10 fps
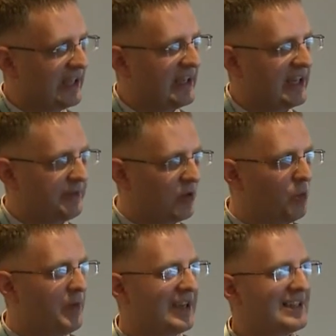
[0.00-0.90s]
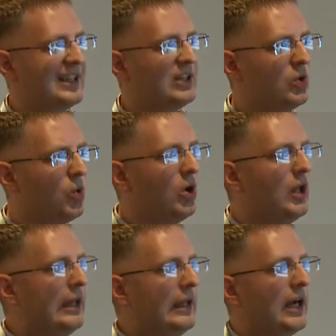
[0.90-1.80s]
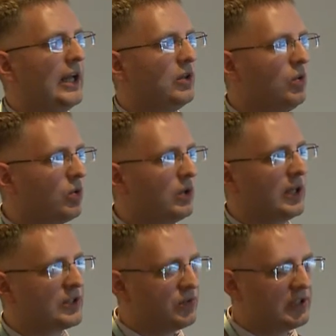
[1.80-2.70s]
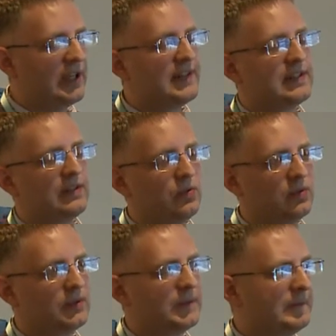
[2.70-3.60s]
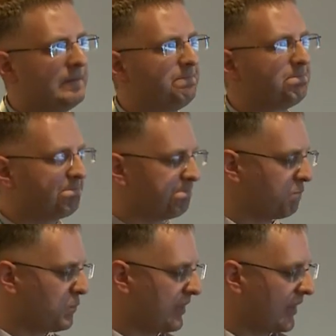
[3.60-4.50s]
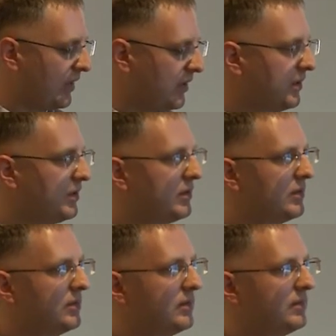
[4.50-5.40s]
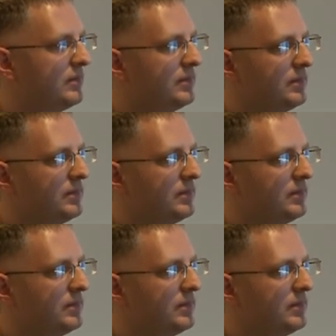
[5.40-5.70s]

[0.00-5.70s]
Unfortunately, I cannot show that uh, with the existing presentation,